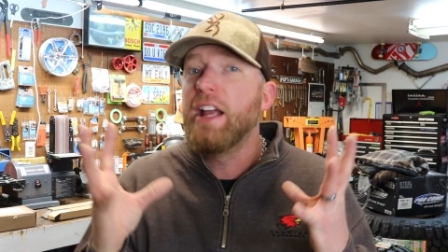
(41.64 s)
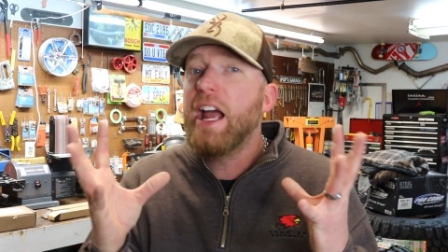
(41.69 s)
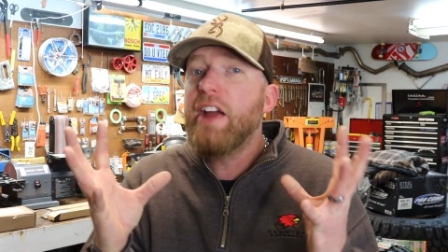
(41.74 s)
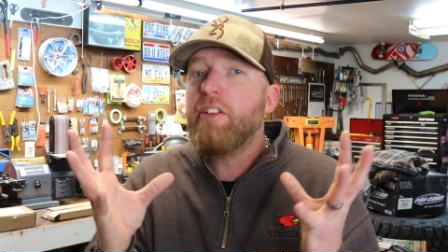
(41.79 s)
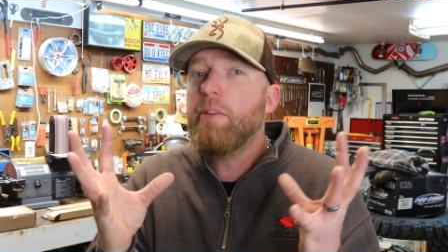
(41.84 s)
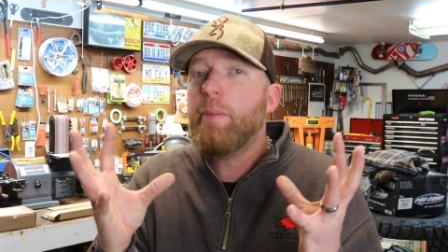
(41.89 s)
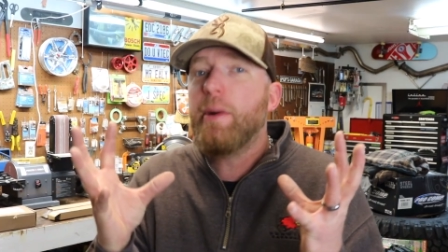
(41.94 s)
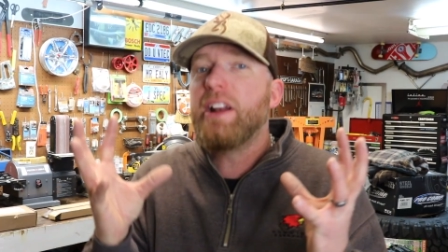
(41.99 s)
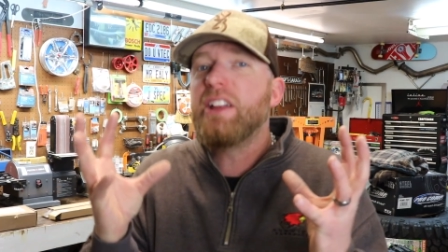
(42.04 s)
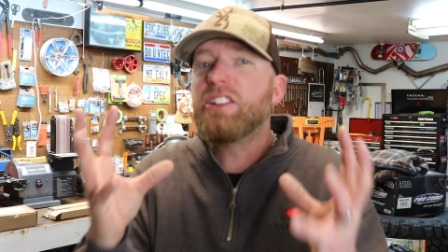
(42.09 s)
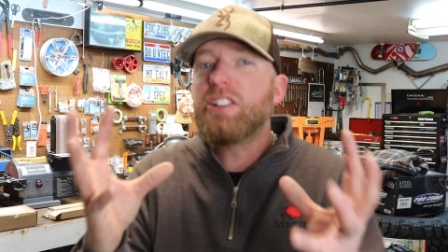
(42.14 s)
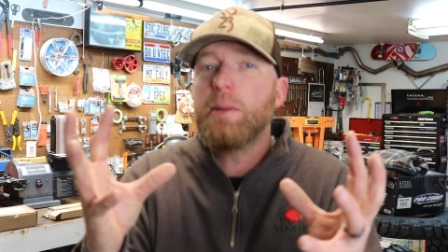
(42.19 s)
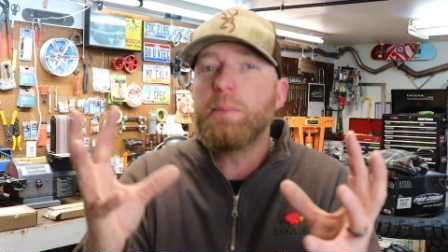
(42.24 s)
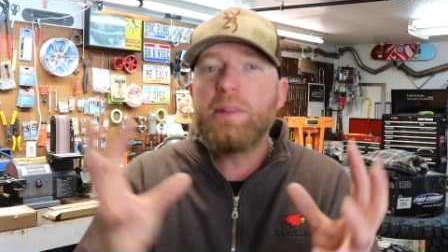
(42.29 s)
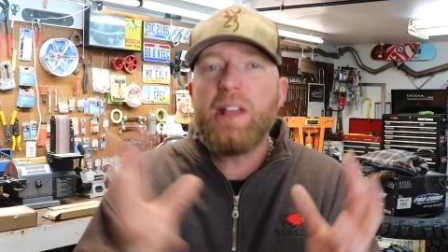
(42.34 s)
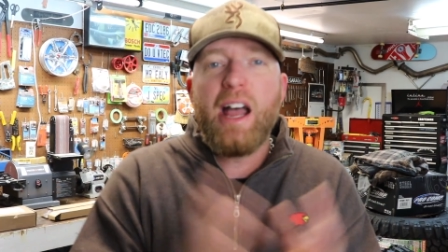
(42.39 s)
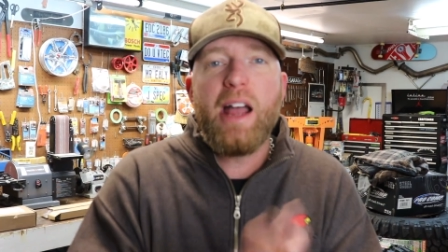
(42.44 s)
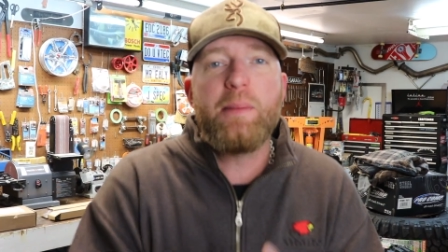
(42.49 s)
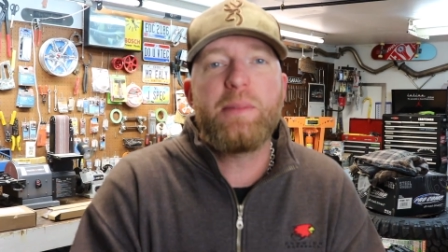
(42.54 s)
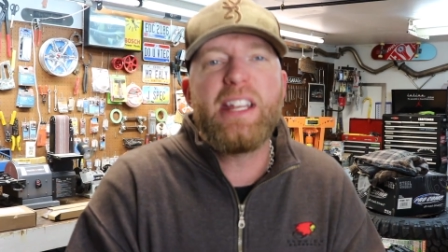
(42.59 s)
Everybody
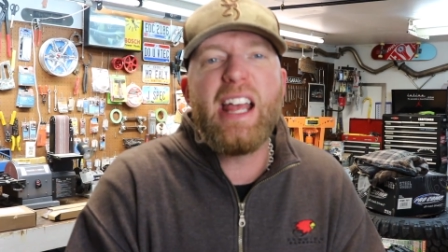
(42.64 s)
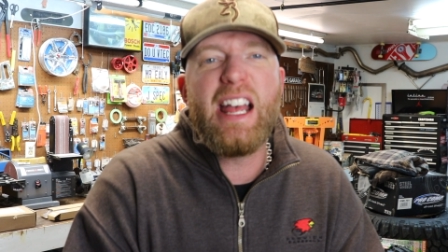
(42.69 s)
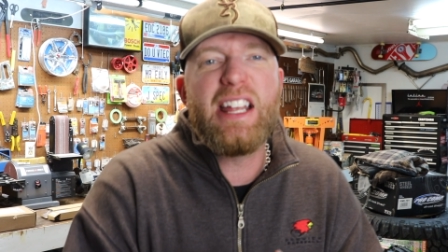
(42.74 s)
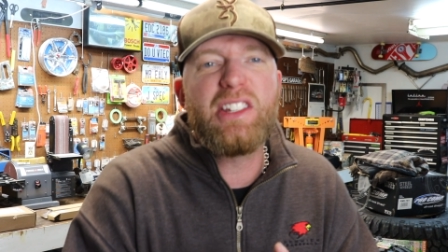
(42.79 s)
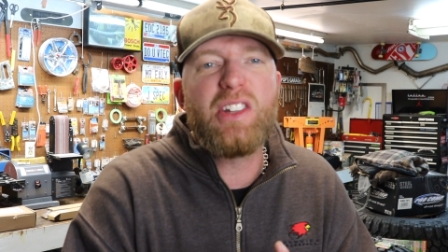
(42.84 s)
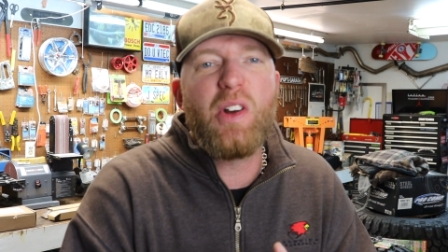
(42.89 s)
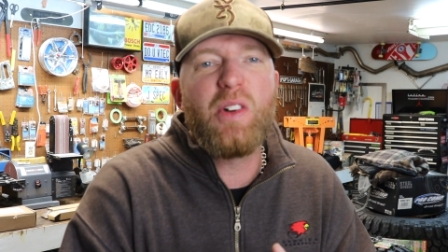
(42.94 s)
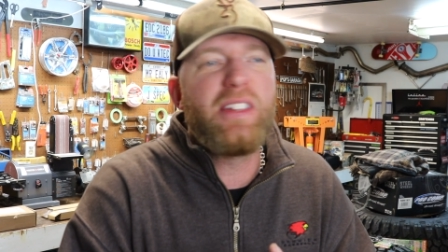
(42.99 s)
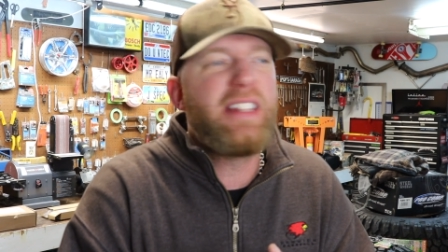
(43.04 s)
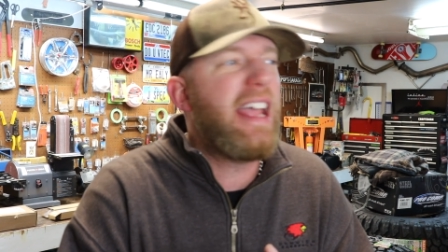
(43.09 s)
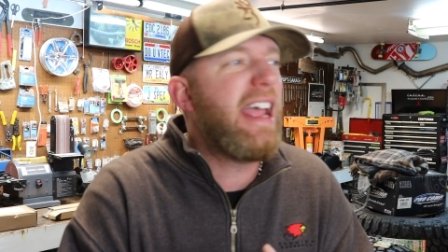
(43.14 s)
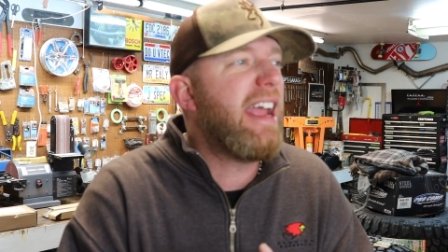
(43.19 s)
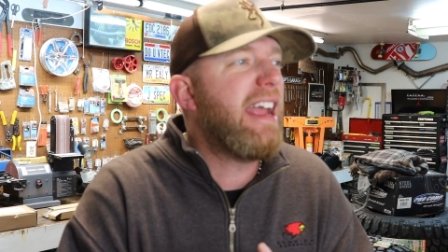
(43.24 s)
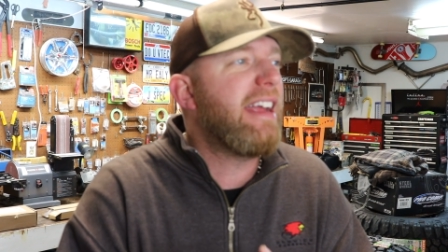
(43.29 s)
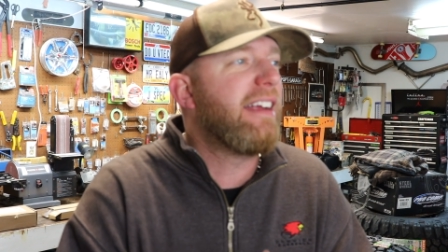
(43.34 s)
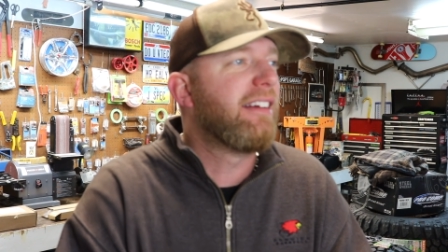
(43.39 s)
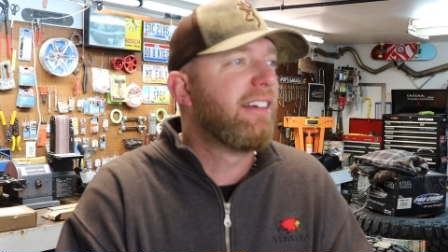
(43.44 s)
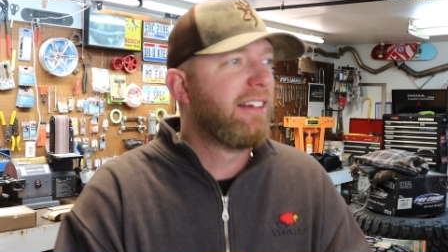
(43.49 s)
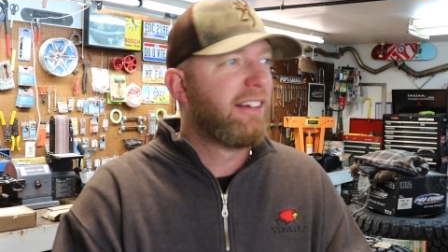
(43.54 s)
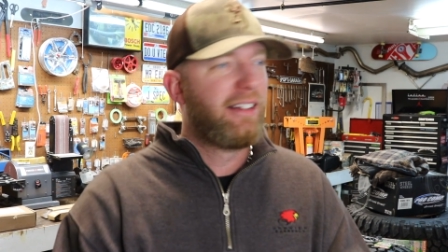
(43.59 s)
sometimes has their
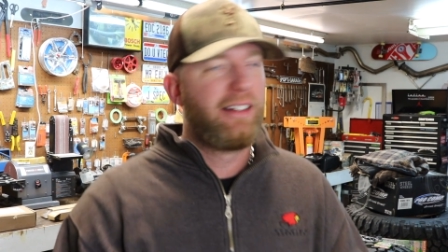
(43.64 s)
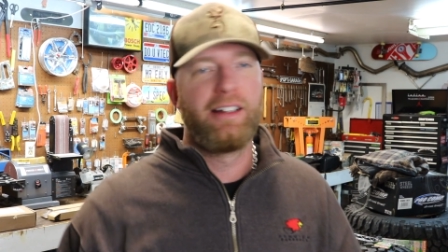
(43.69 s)
day.